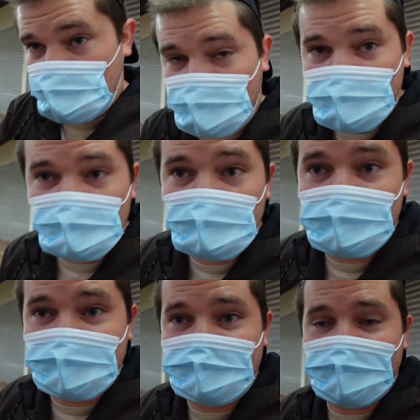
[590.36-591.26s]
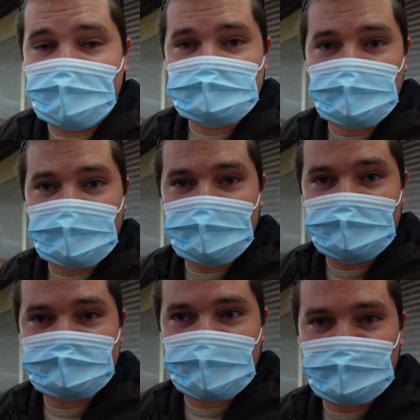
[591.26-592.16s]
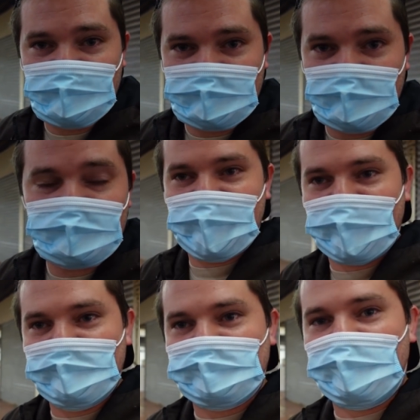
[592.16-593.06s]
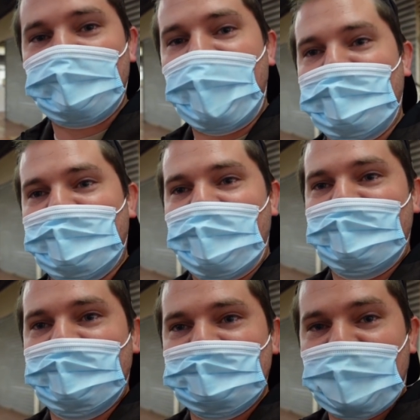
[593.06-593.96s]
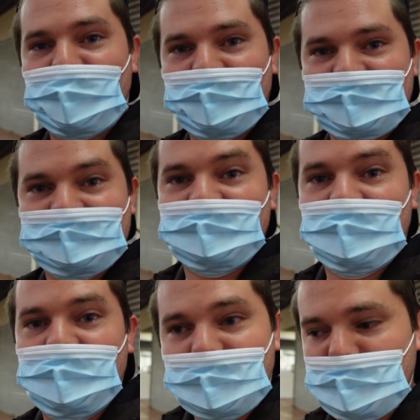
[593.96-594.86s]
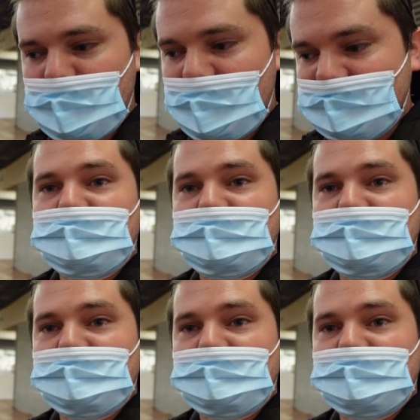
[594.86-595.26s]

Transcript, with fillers: All right, who are we kidding, guys? We're going to eat some cabrito. How can we talk crap if we haven't even tried what's considered some of the best?